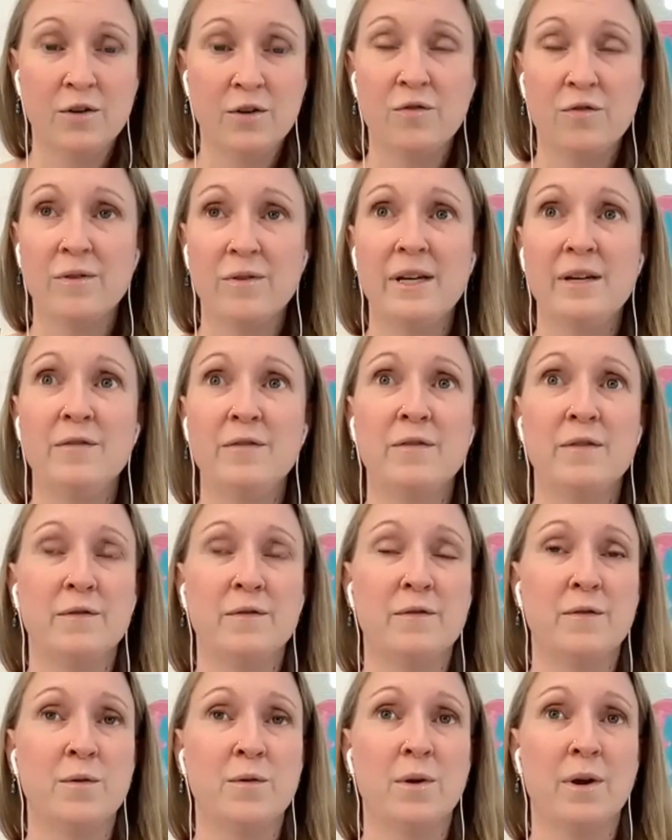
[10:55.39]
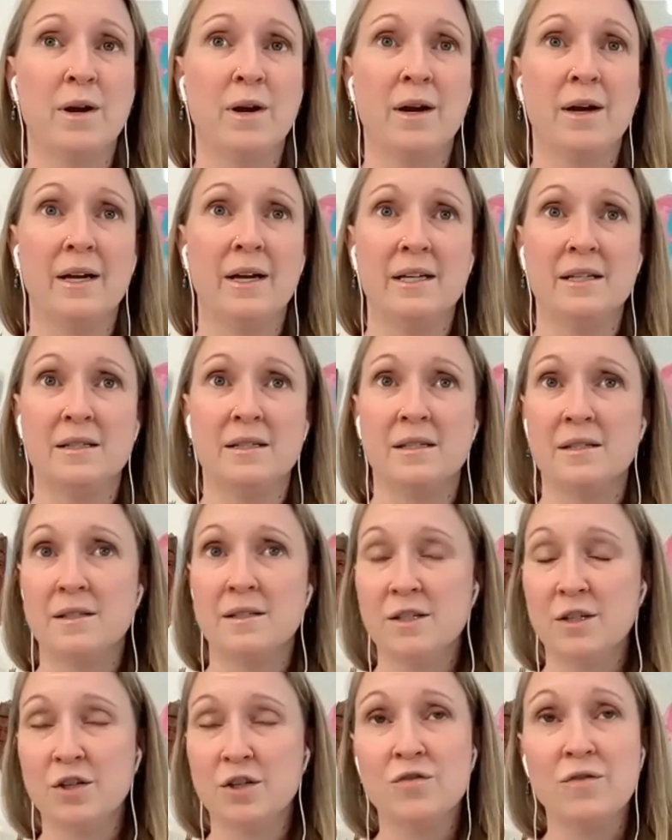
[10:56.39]
Grief for its
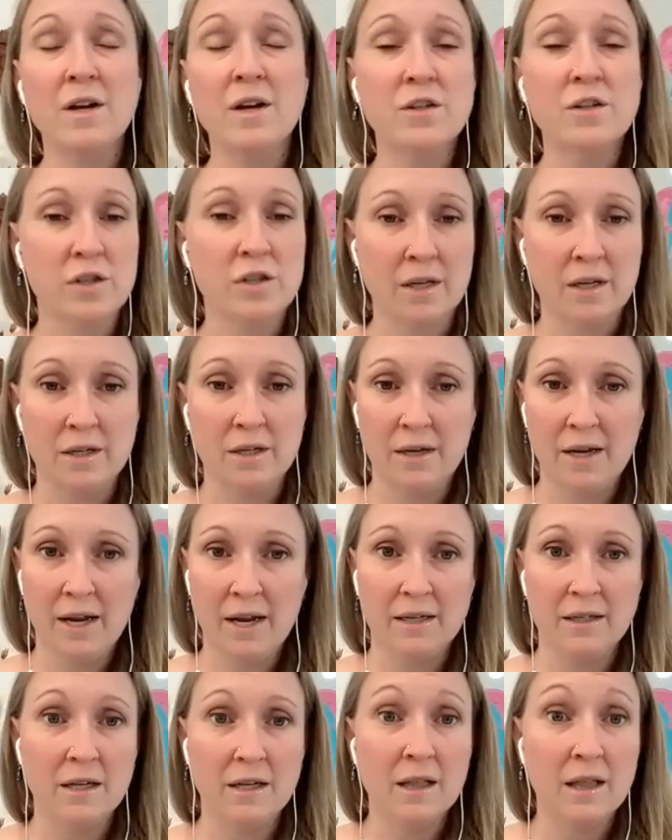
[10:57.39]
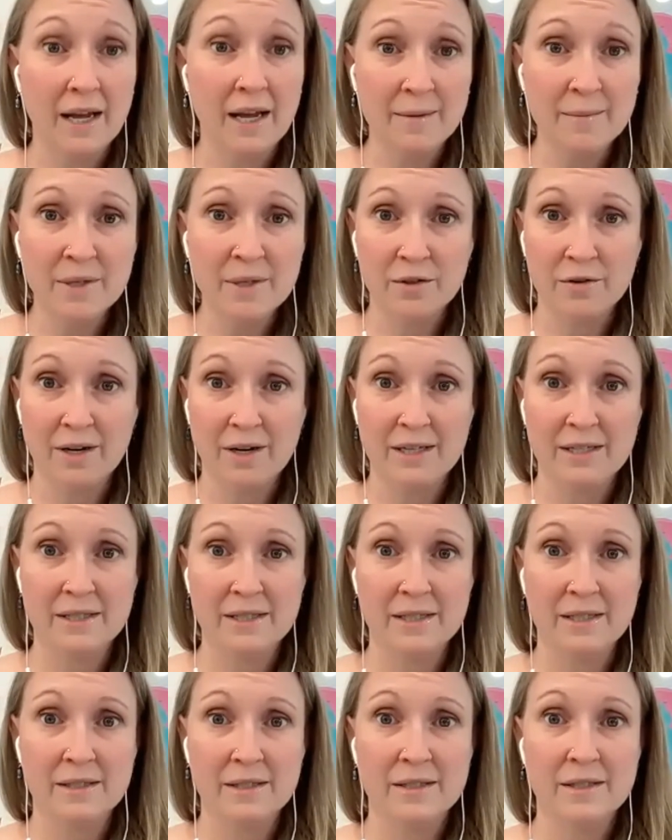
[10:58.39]
destruction and climate
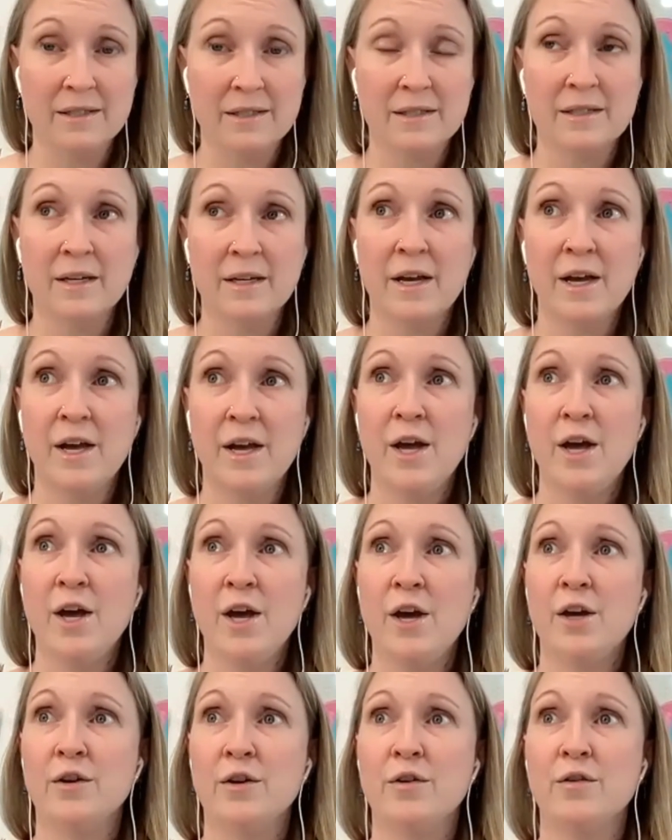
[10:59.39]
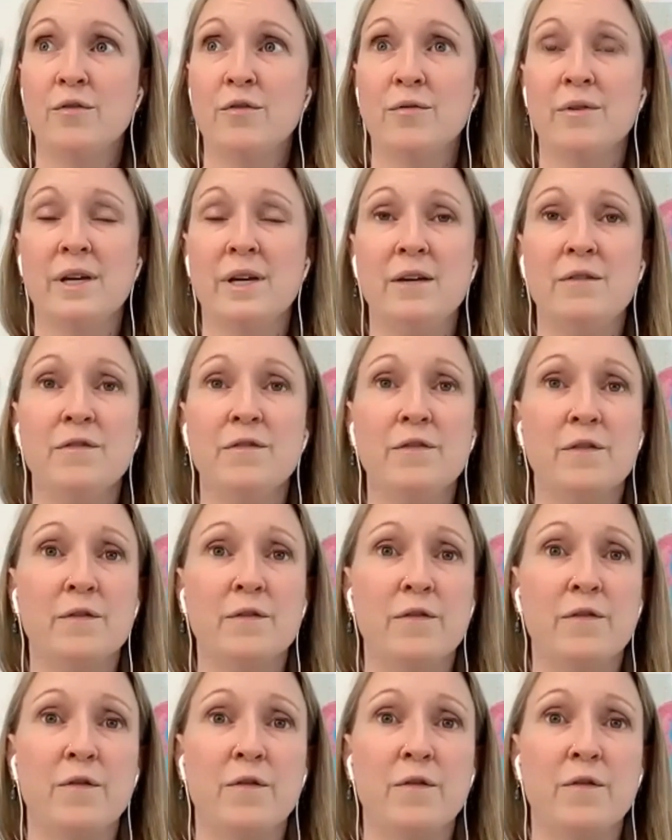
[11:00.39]
crisis, grief